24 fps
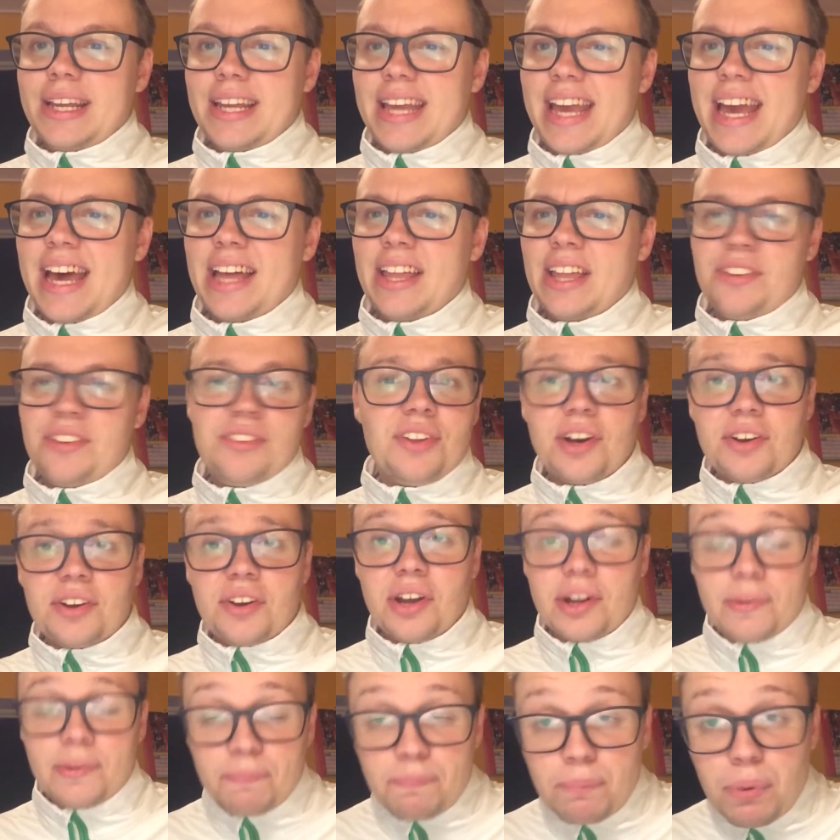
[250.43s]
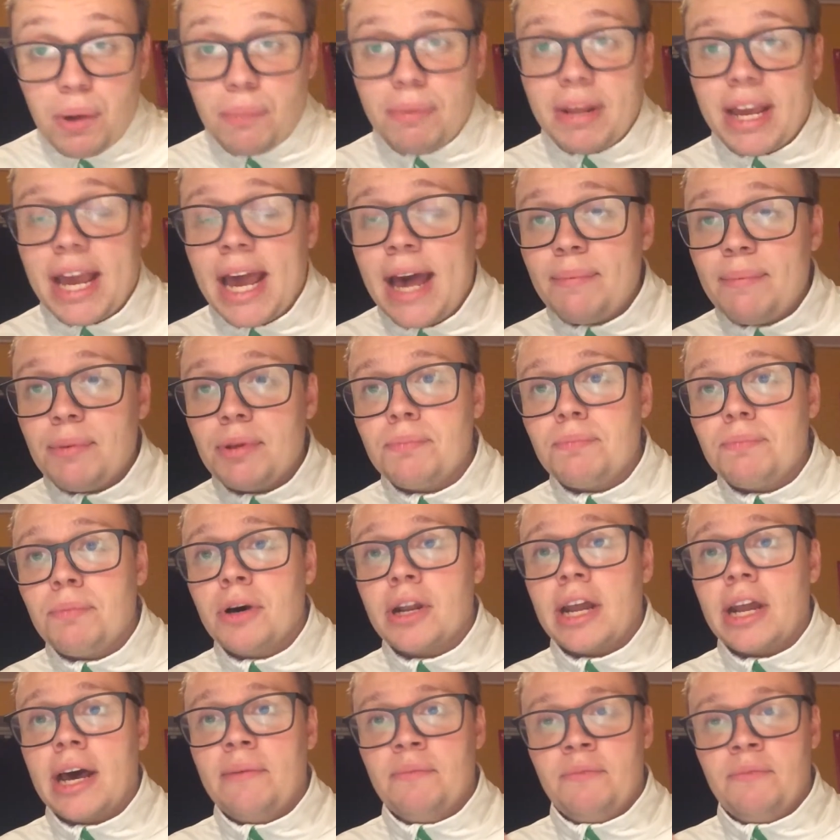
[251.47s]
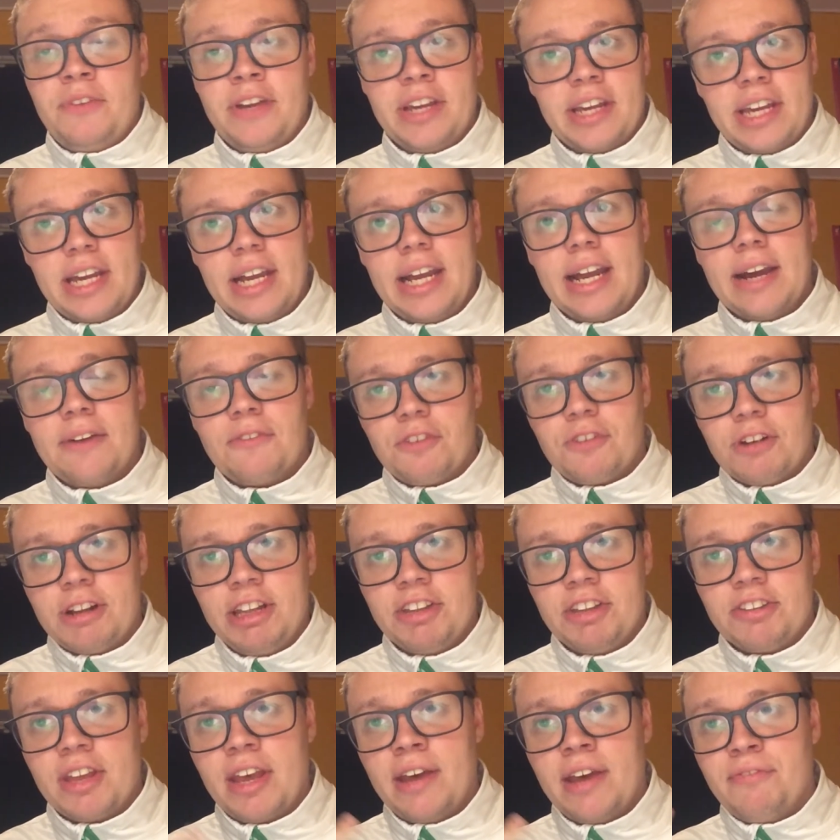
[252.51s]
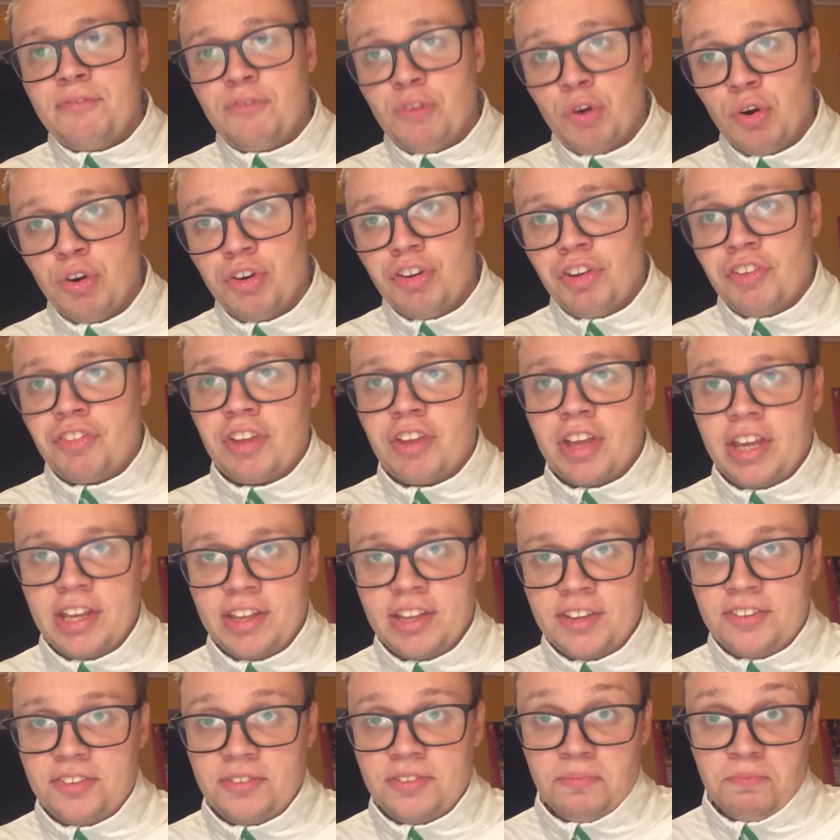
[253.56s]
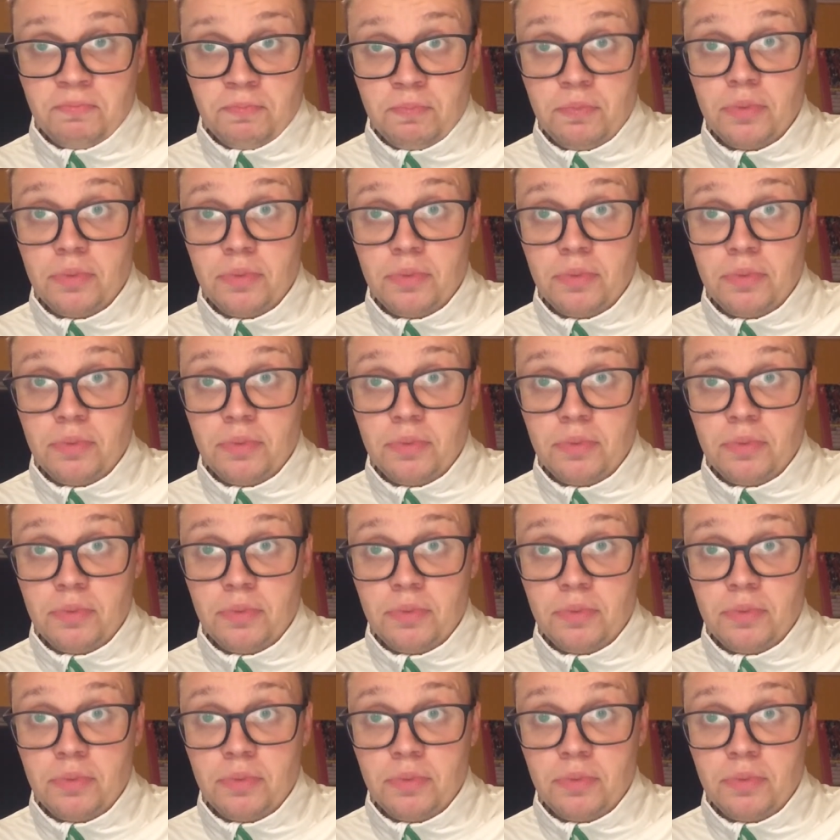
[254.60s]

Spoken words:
Yeah, that's not gonna probably happen, but I'm thinking at least a 1st is